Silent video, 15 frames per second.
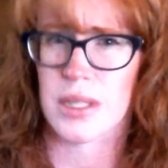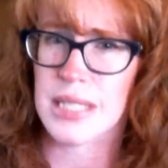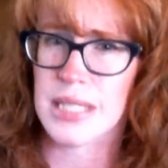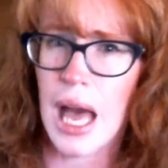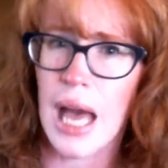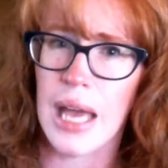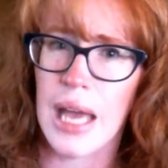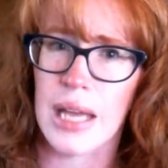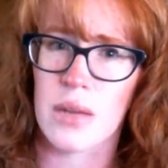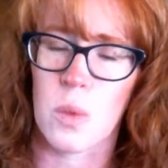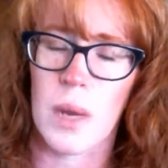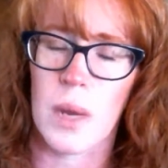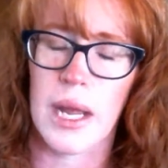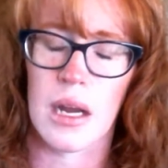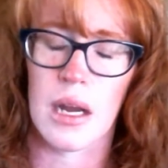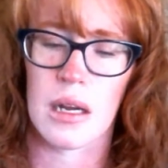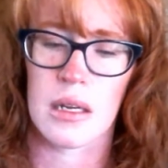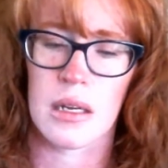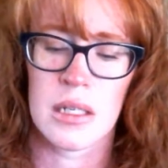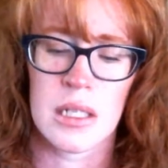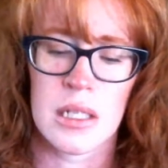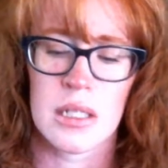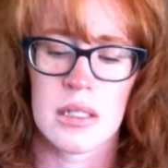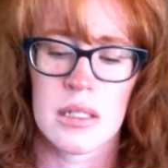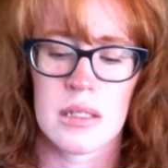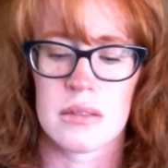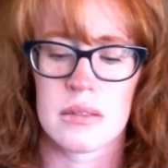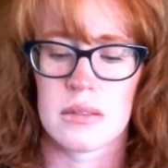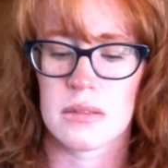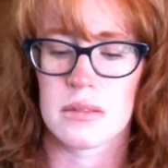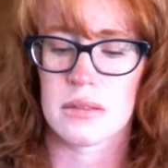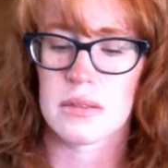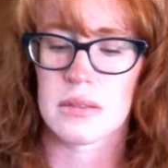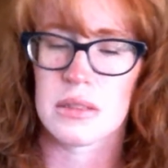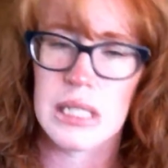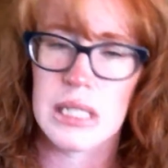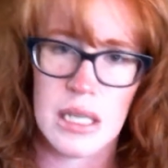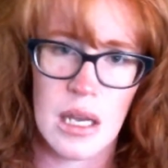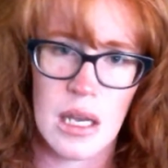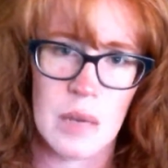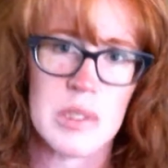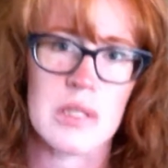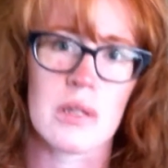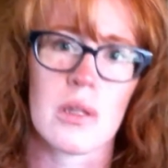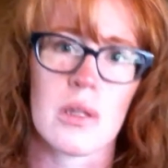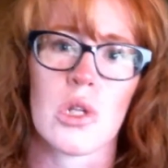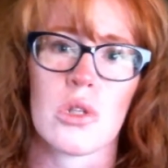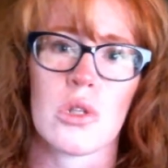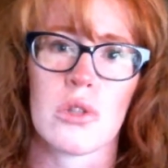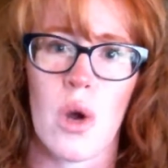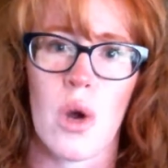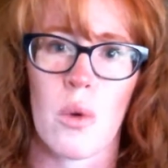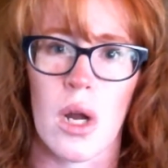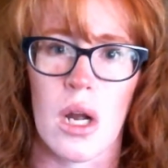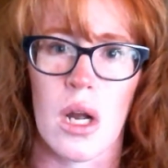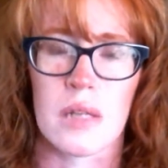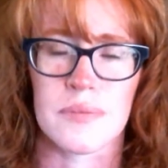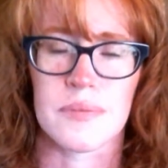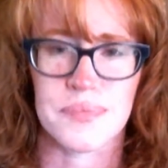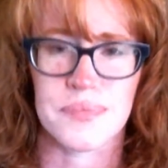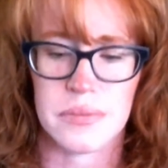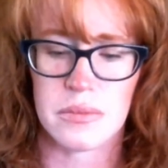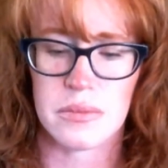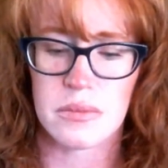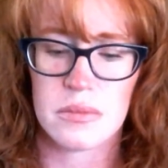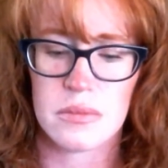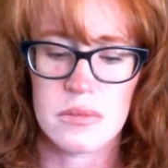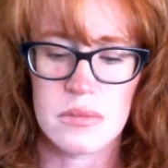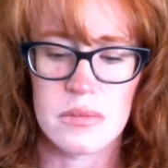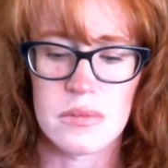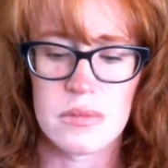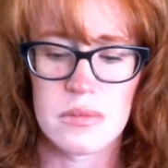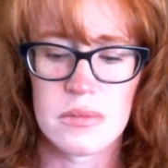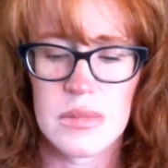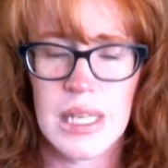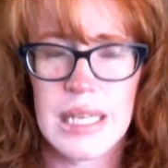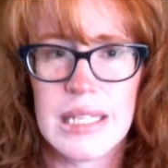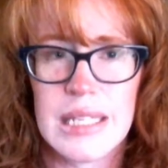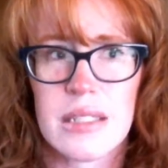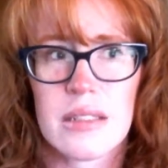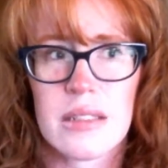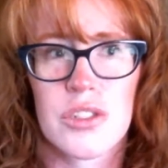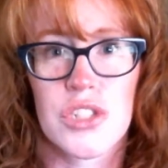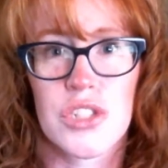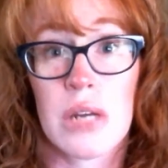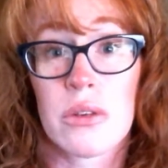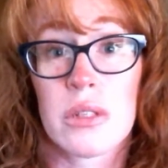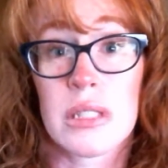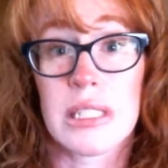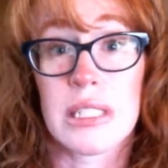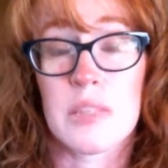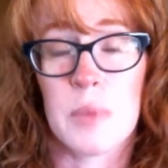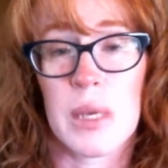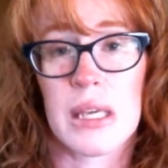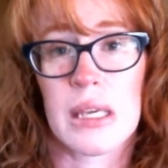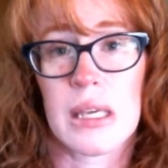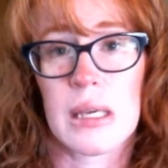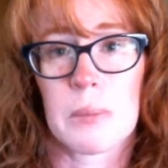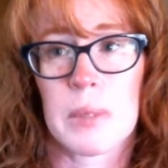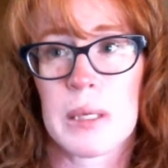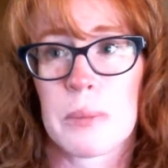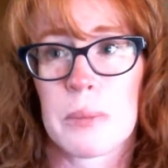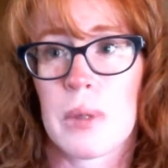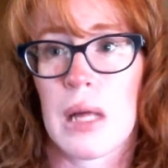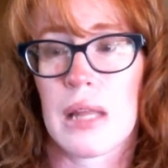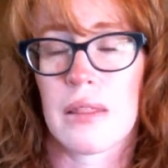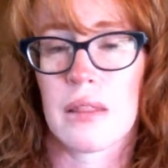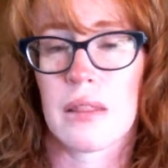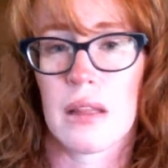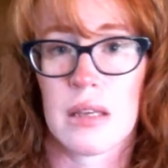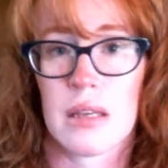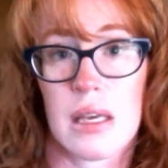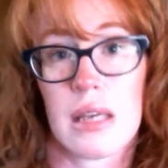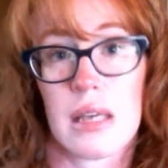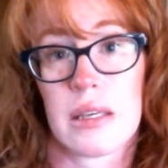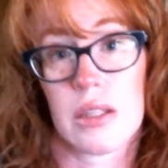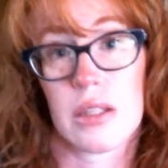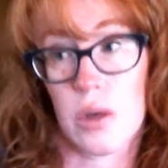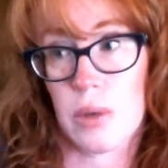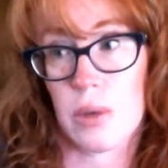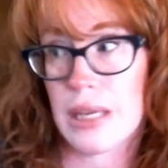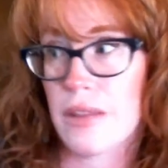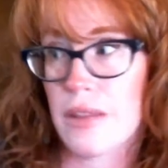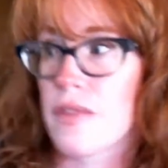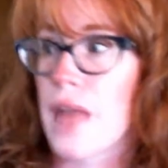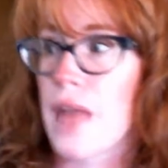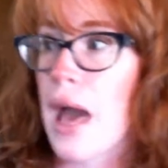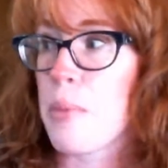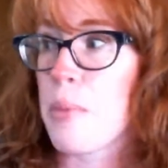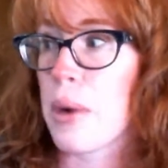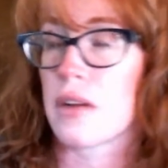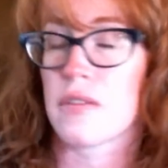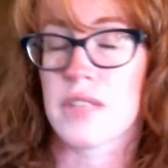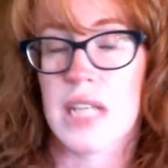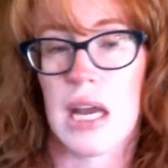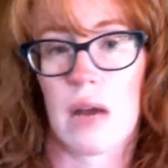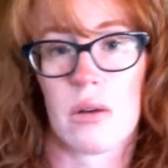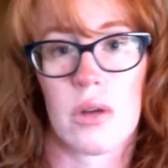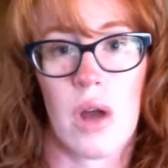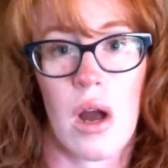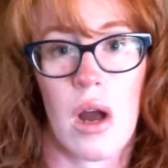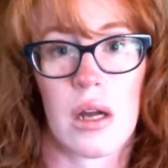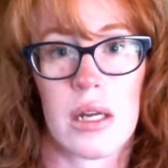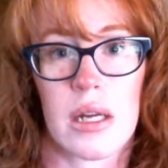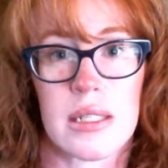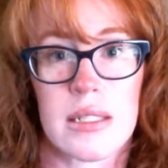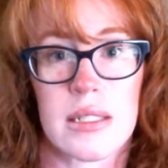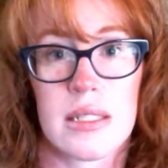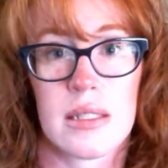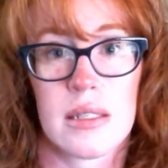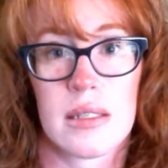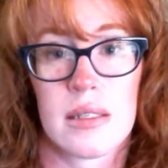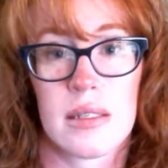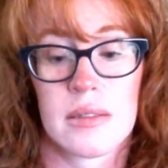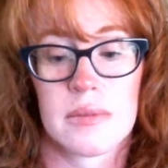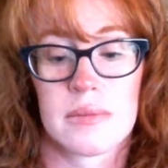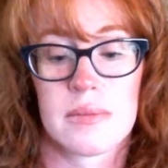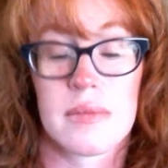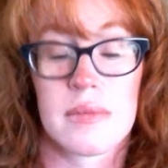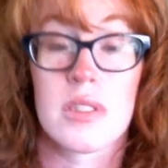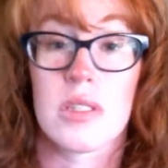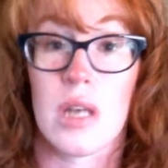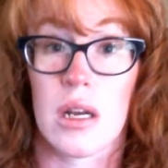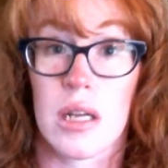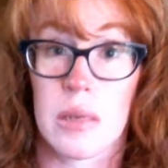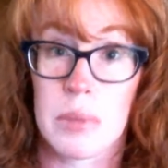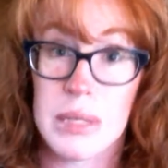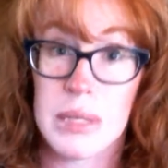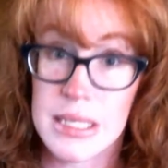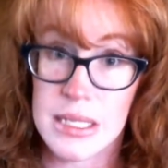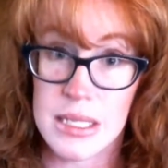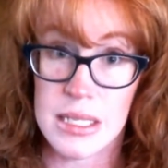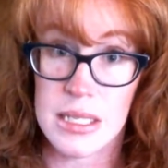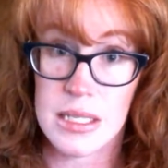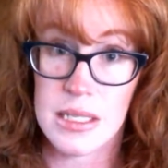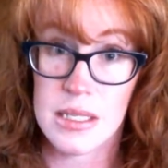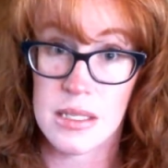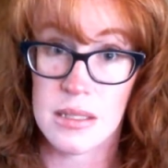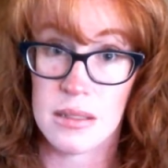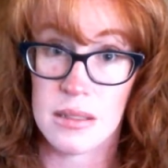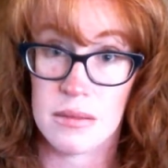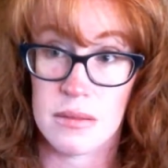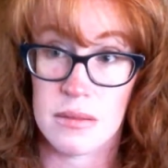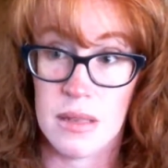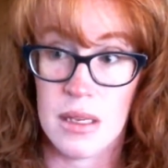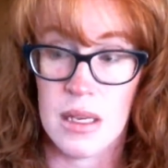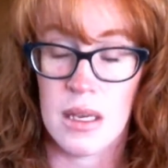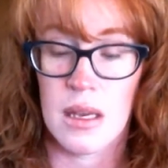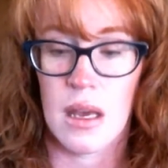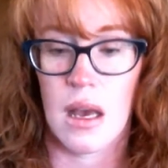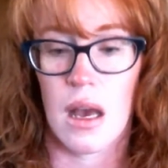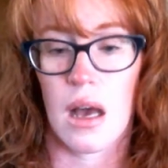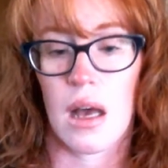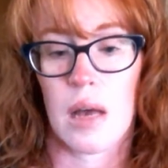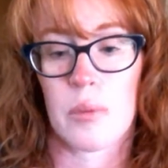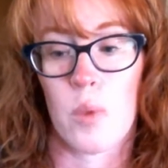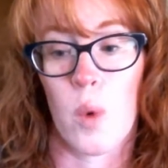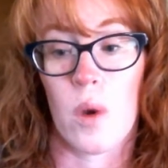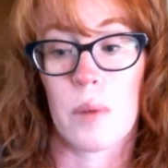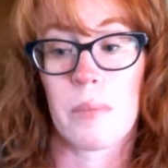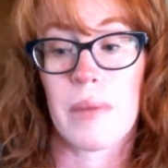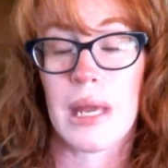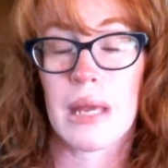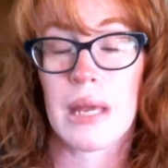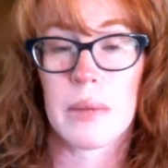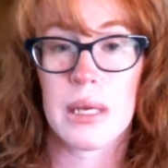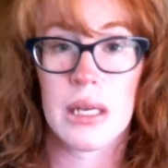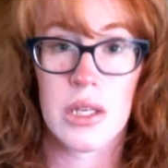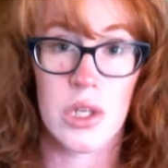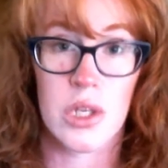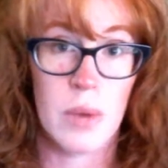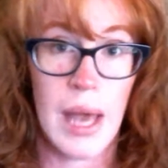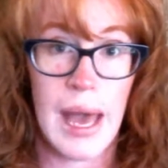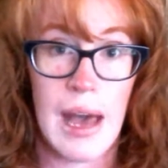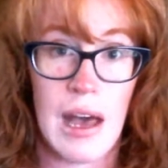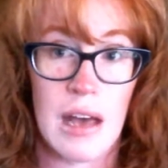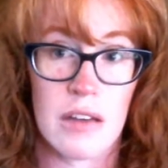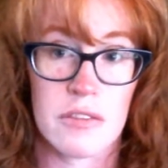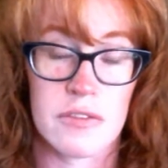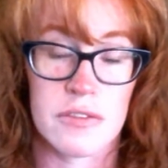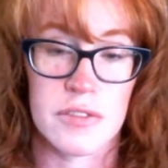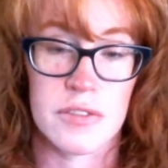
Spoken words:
side, where income is a little lower. And generally speaking, people on, you know, in that part of town aren't starting businesses. Or maybe you have,